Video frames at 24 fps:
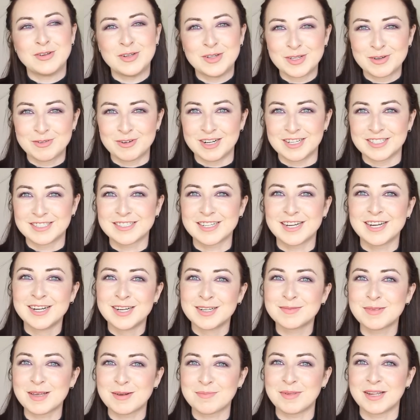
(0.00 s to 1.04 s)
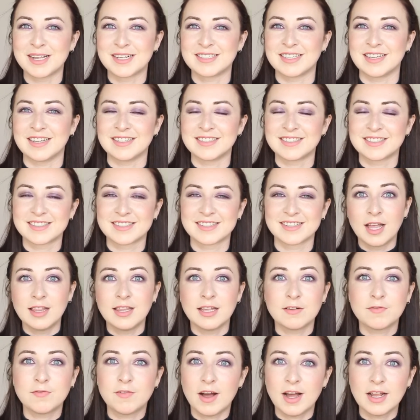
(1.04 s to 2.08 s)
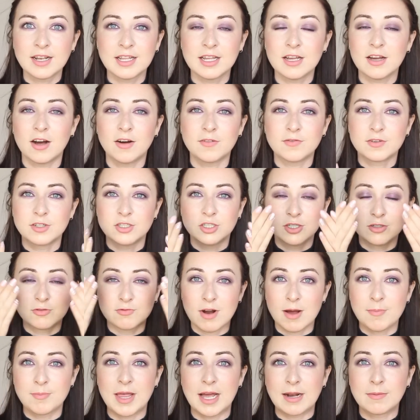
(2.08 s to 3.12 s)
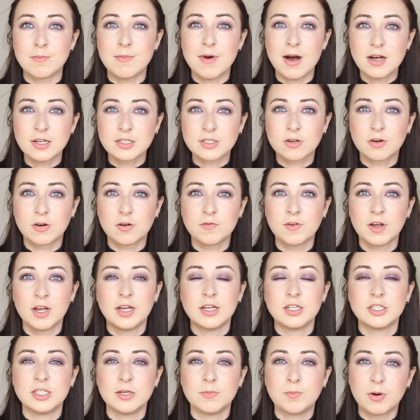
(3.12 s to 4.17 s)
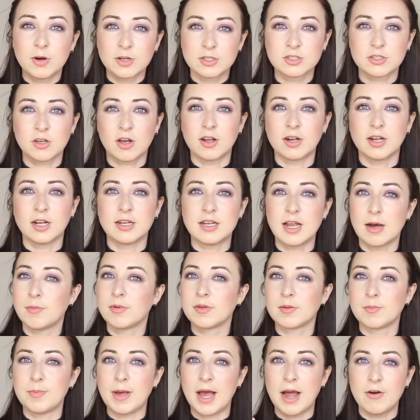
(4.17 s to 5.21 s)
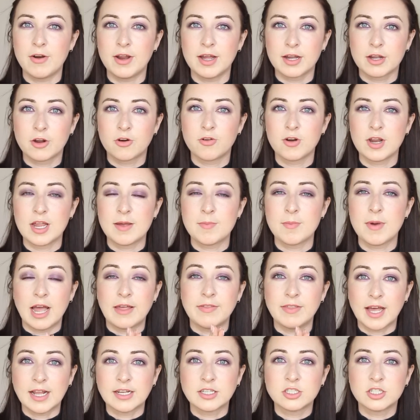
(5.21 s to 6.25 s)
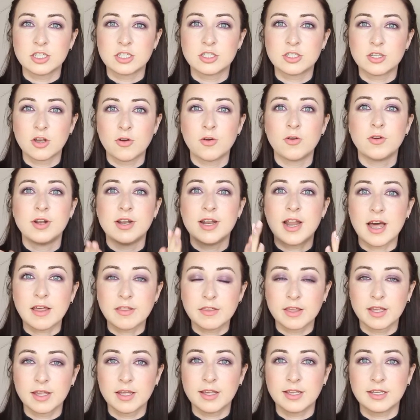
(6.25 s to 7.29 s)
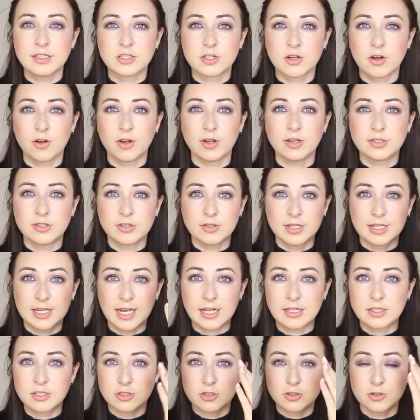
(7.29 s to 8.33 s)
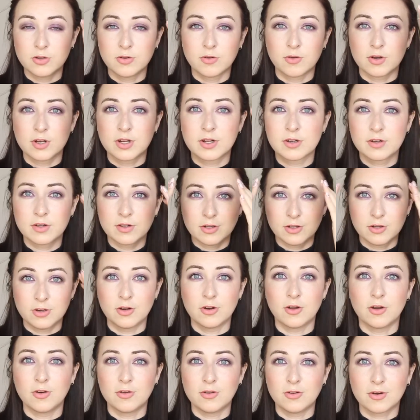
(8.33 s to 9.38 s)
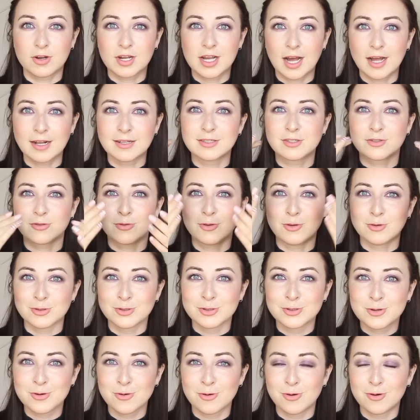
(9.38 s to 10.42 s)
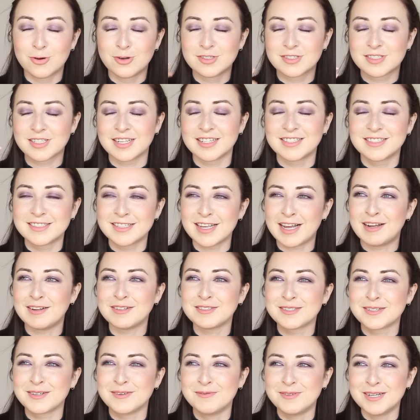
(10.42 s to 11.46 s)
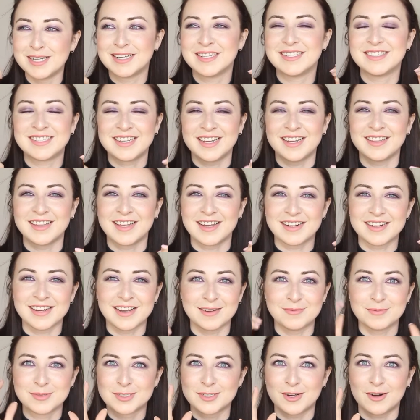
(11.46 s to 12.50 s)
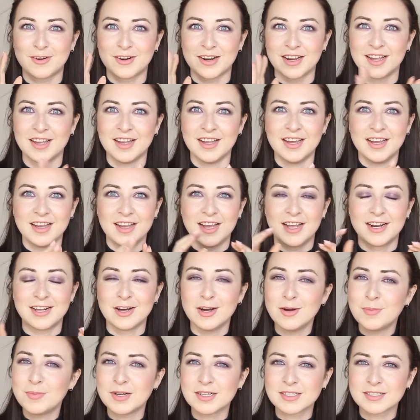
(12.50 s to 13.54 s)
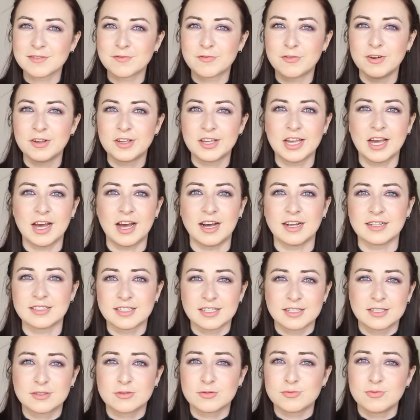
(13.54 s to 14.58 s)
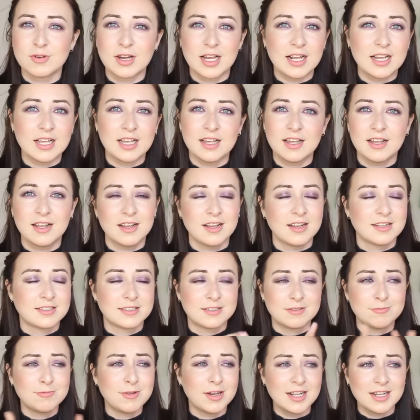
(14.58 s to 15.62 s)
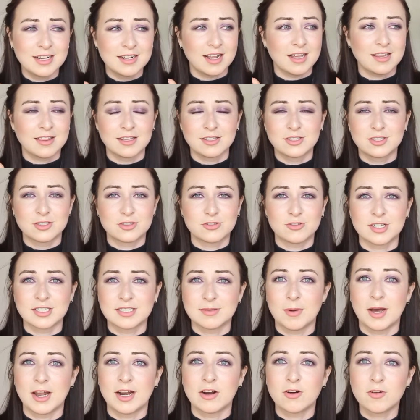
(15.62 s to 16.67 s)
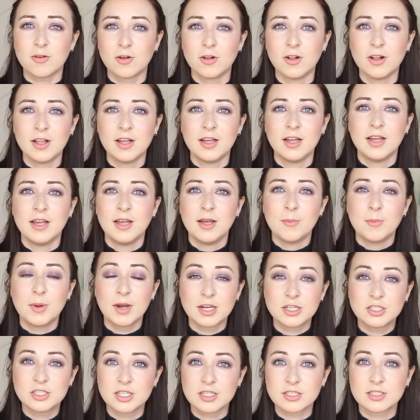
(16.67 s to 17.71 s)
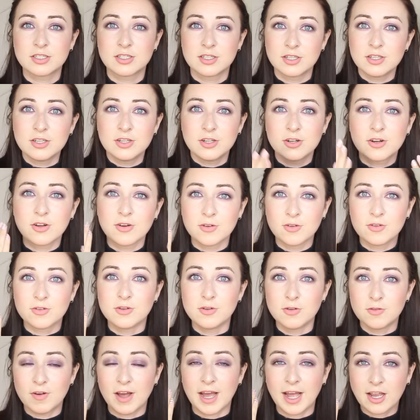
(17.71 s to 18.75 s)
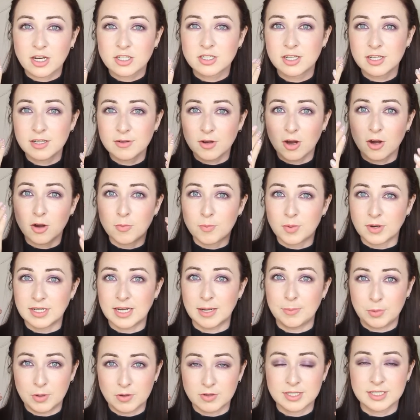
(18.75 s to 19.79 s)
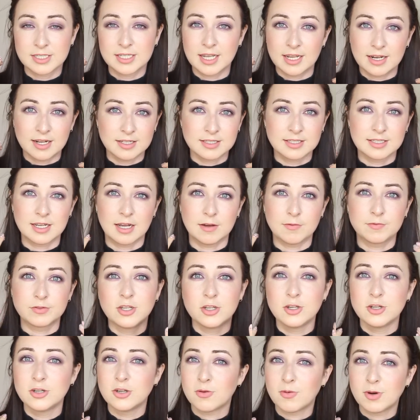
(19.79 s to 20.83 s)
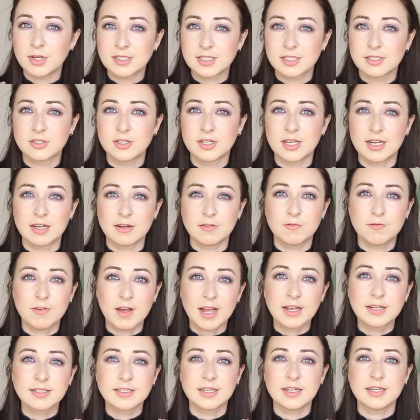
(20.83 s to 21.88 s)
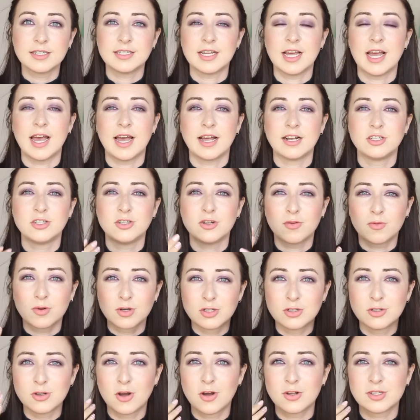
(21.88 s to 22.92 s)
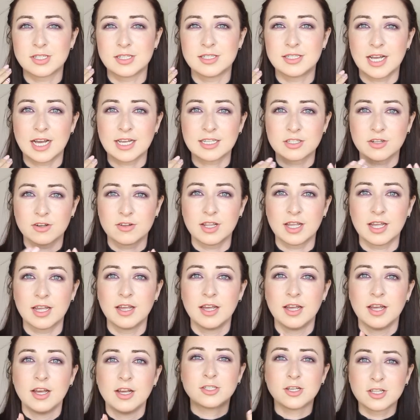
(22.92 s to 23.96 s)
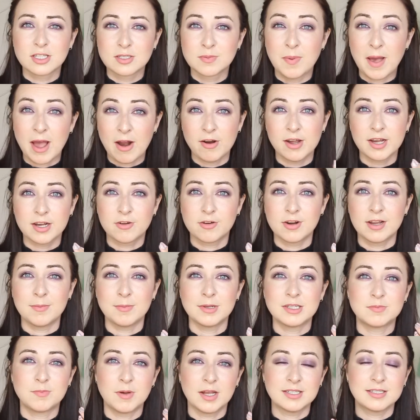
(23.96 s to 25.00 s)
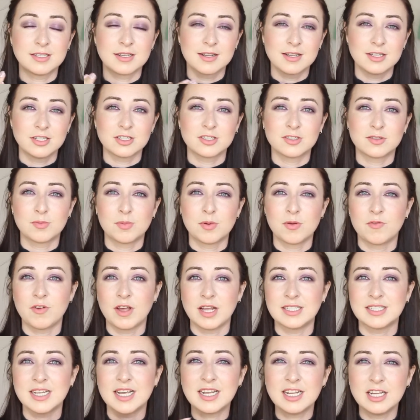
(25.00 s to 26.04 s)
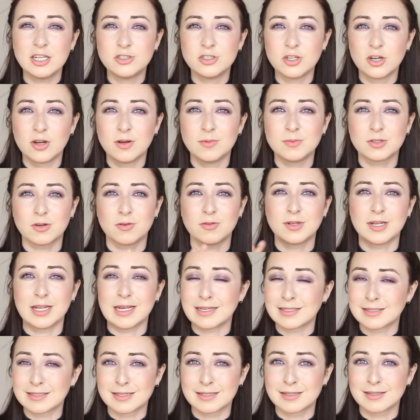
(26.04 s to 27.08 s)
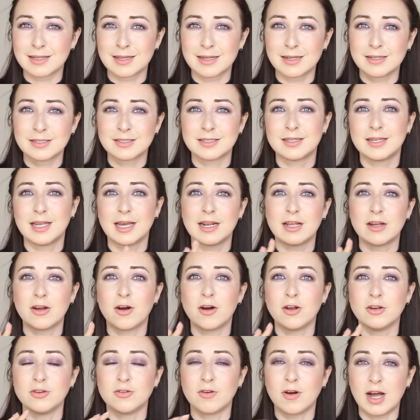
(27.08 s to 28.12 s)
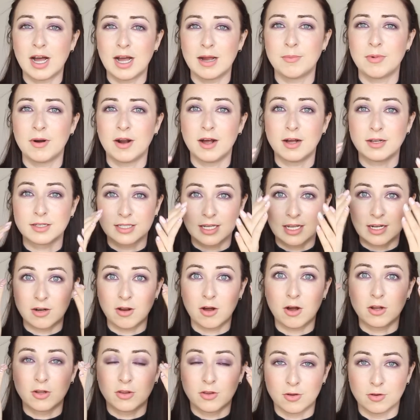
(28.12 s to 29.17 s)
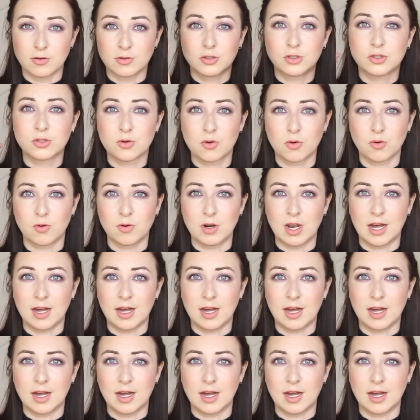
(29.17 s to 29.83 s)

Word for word: all the rest. I hope that makes sense. And then finally, after she rubbed that mask off, she puts on a double barrier cream and that's just so nothing is going to get to you know, your cuts or your scores. It sounds so weird saying that, I'm sorry. And I hope it doesn't freak you out. It's really, it's really nothing to stress about at all. But it's just, you know, you've actually opened up your skin and stuff. So you don't want it to get infected and you don't want dirt and dust on there. So this barrier cream is basically just to prevent any germs or nasty things getting on your eyebrows and on those score